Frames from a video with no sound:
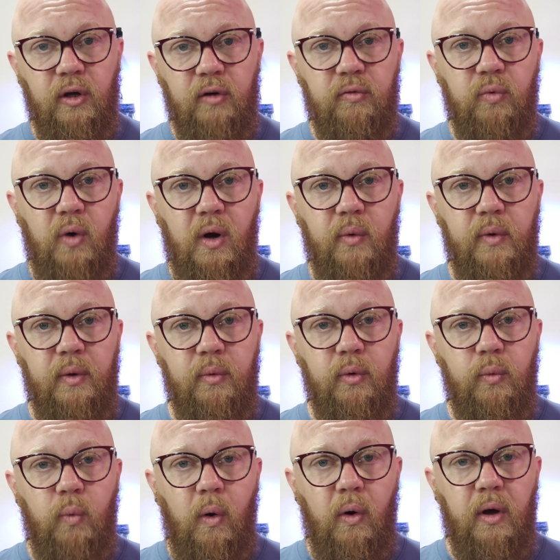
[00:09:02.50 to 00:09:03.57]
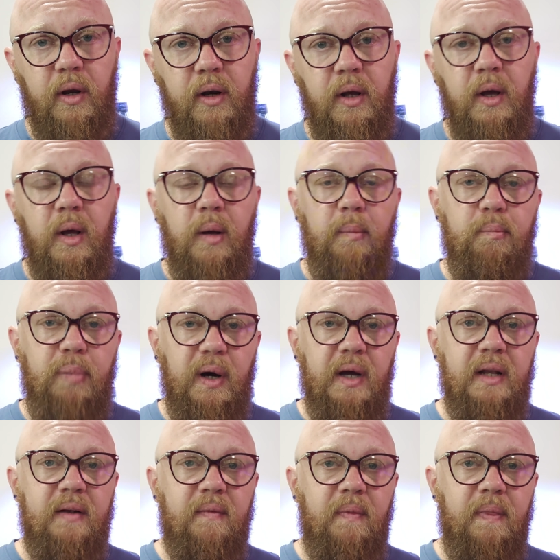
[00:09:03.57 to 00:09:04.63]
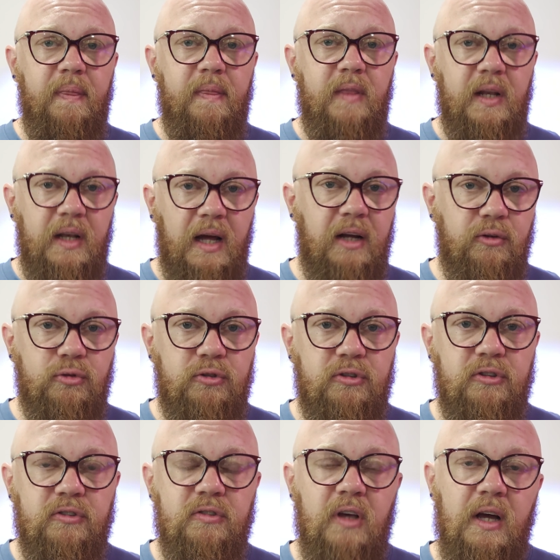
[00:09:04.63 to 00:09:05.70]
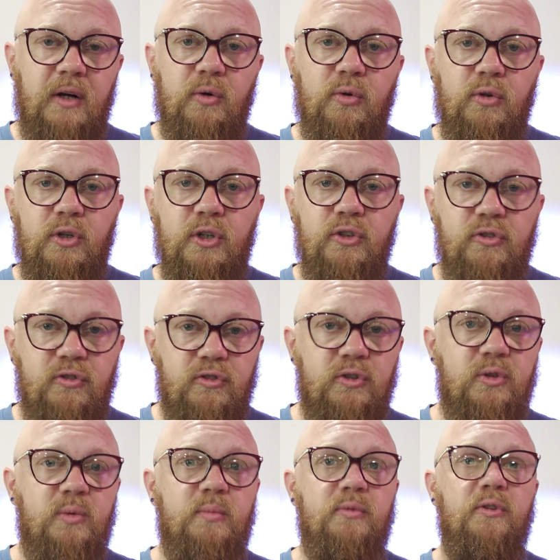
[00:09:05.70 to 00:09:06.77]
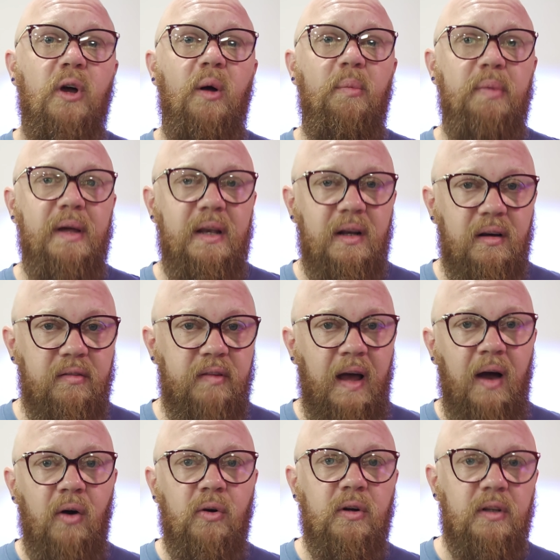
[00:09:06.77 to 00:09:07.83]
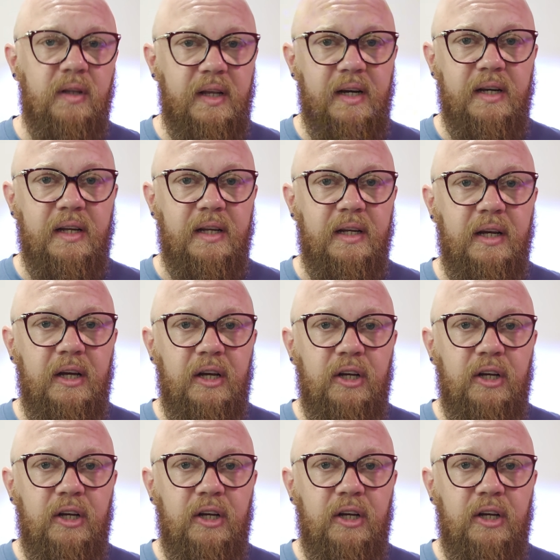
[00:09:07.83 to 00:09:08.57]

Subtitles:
of what we would want, but the nitrogen cycle consumes a bit of alkalinity.